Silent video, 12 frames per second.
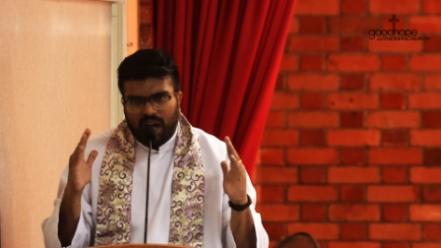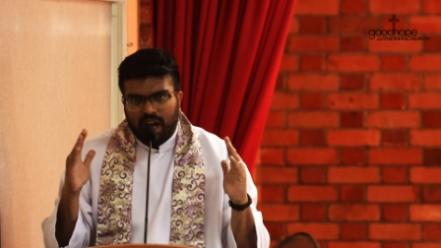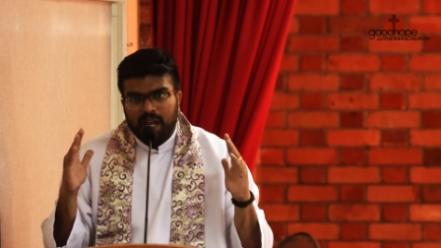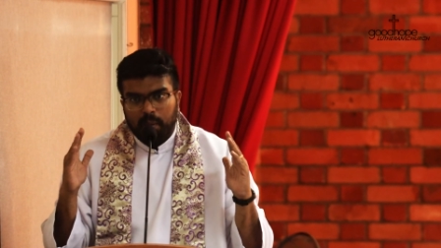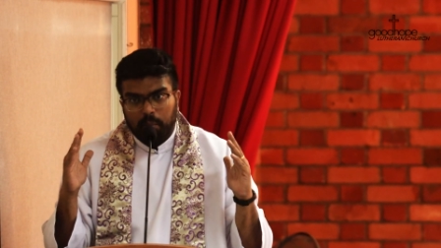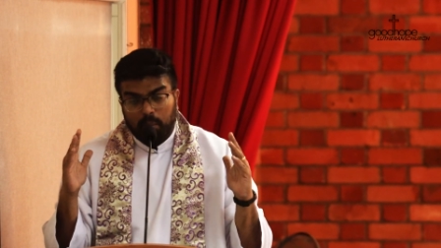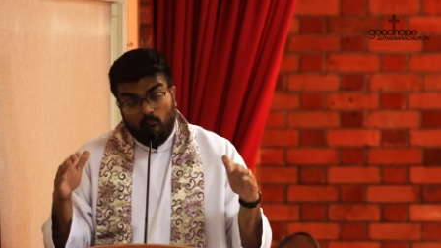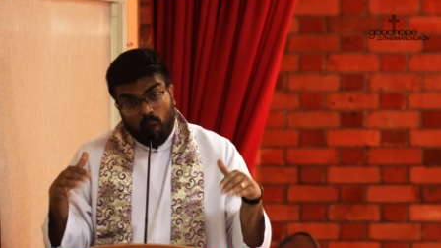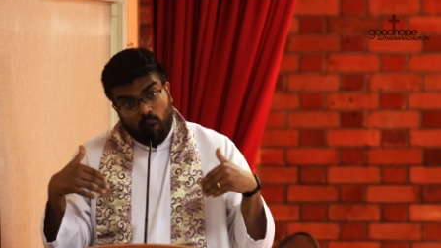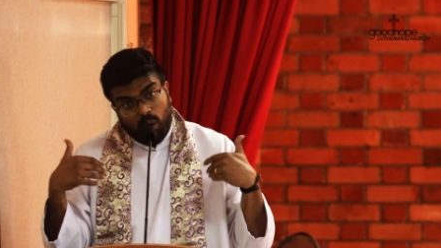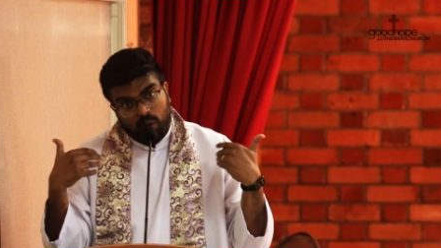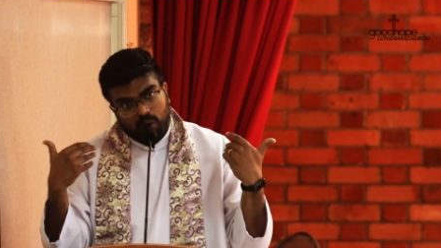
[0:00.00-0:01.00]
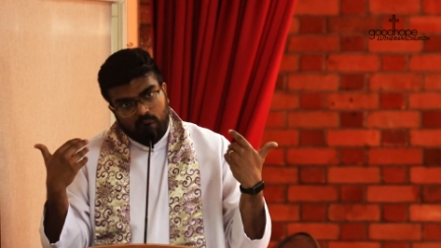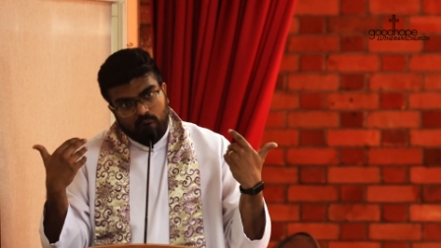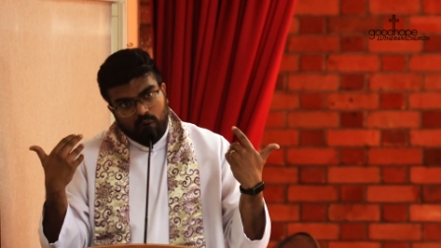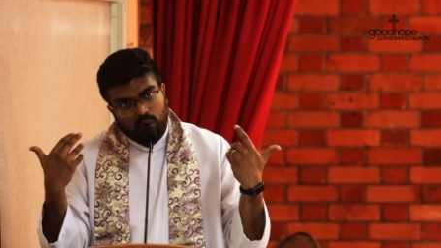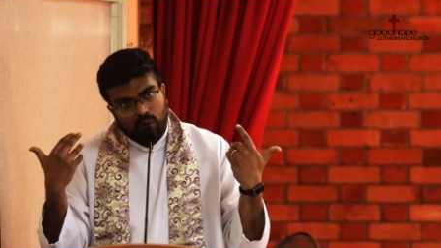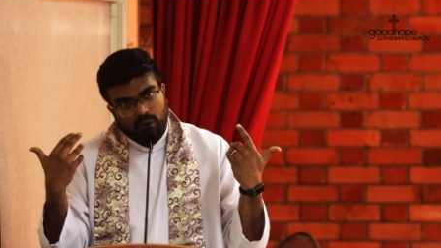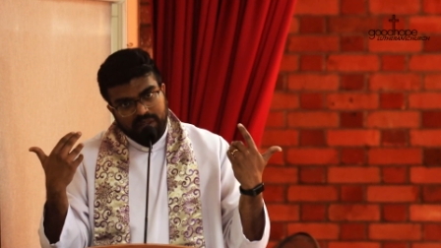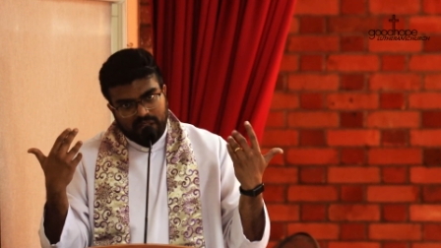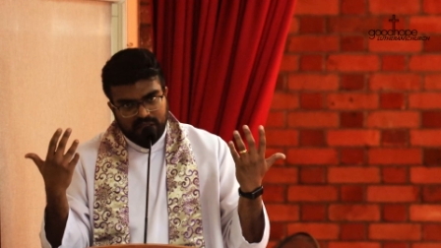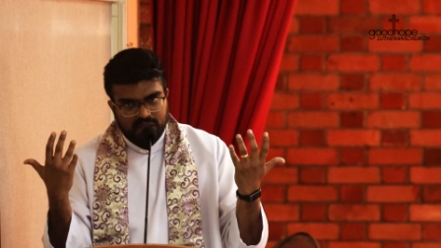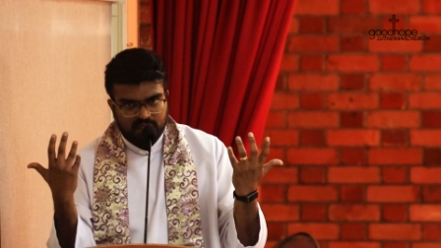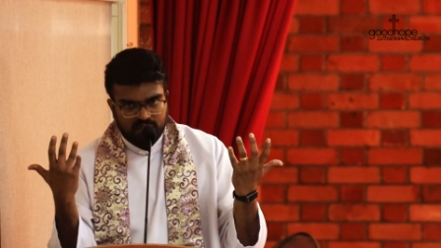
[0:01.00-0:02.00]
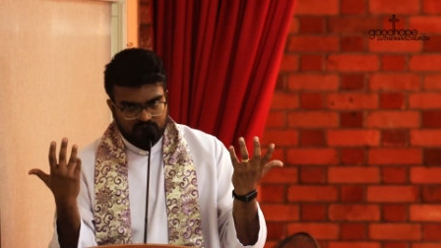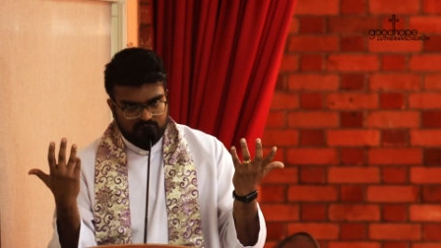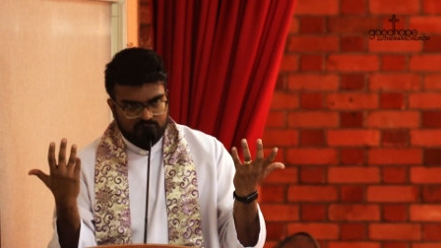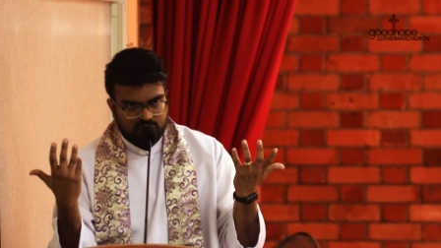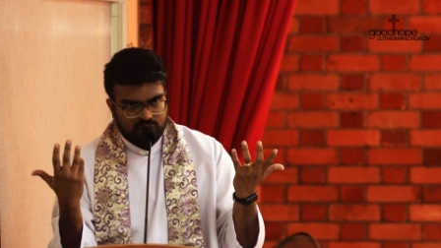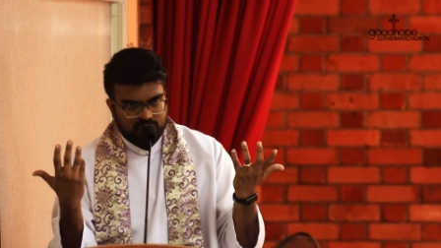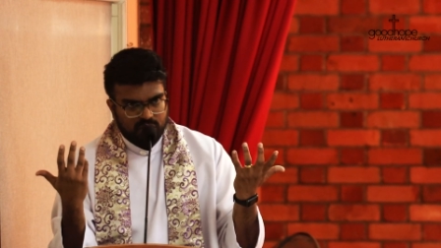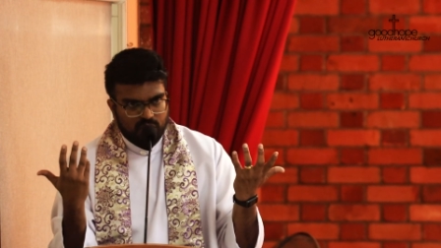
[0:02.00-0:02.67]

I am more than this.